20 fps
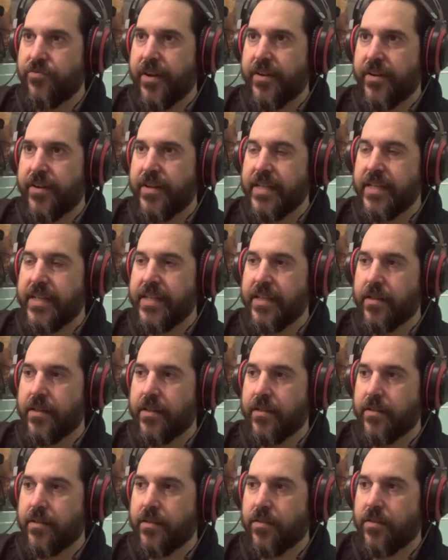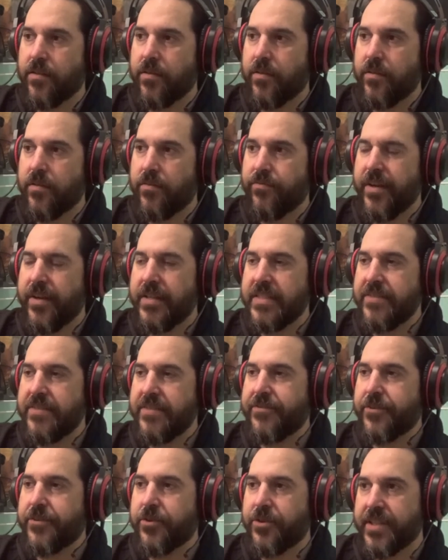very, very
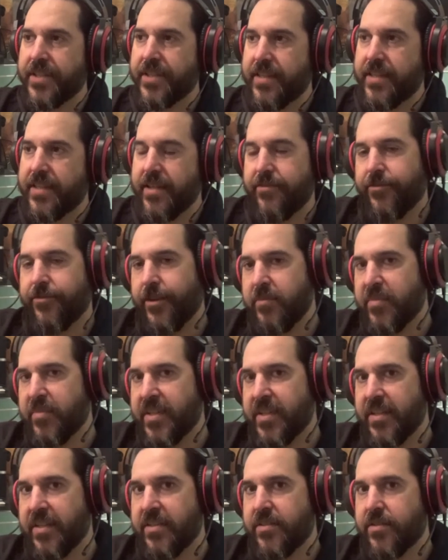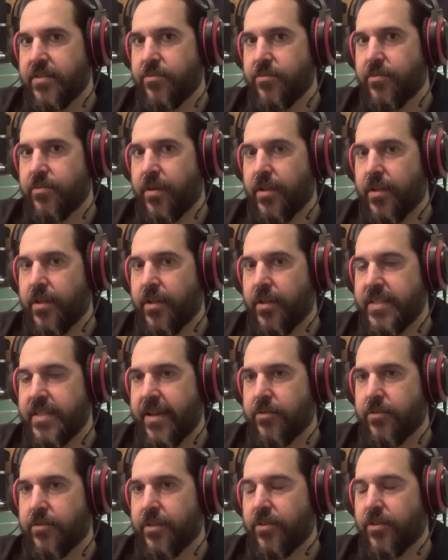difficult, I think, for anybody to
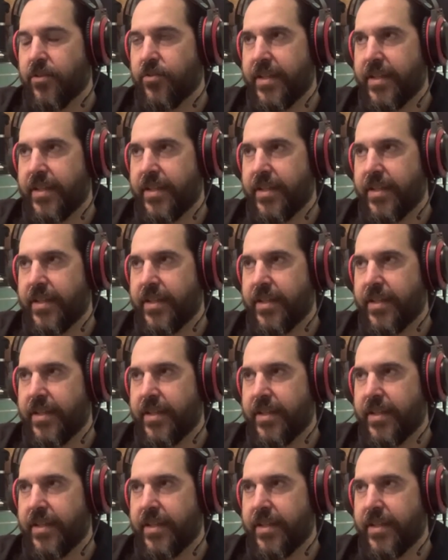untangle.